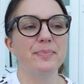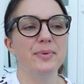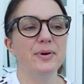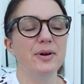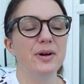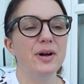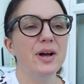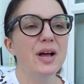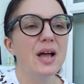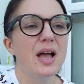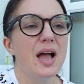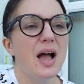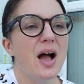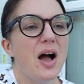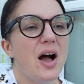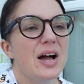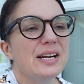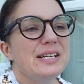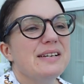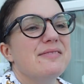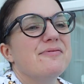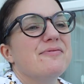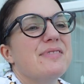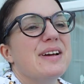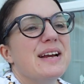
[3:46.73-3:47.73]
but I
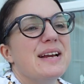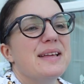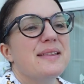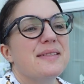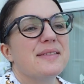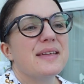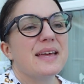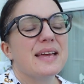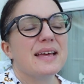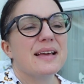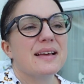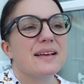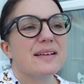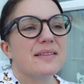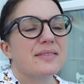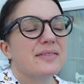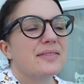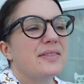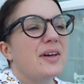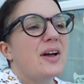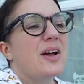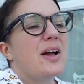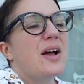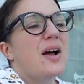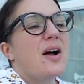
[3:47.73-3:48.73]
didn't really think
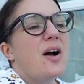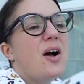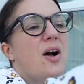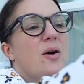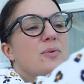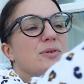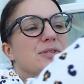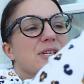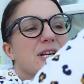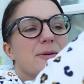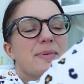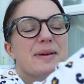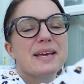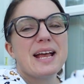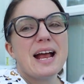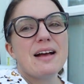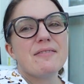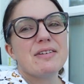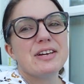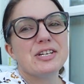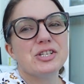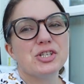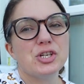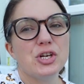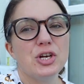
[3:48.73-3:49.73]
that I was going to be
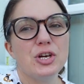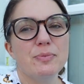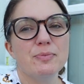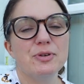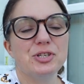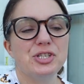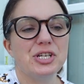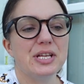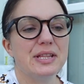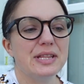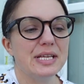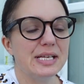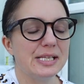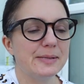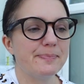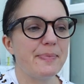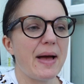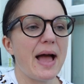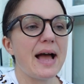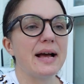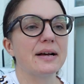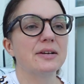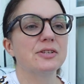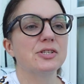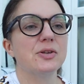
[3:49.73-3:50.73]
carrying too much in this
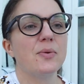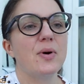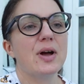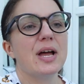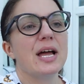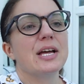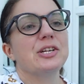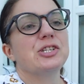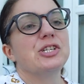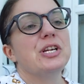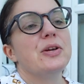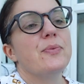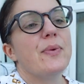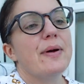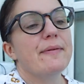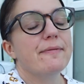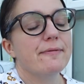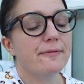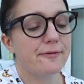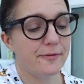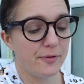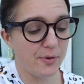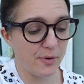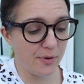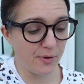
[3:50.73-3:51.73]
bag, so I actually went
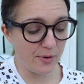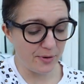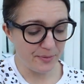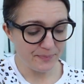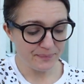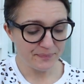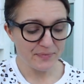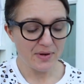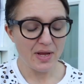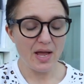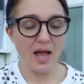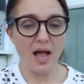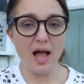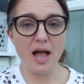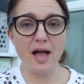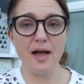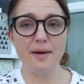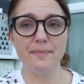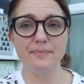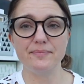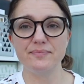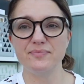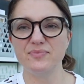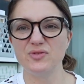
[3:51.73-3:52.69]
for I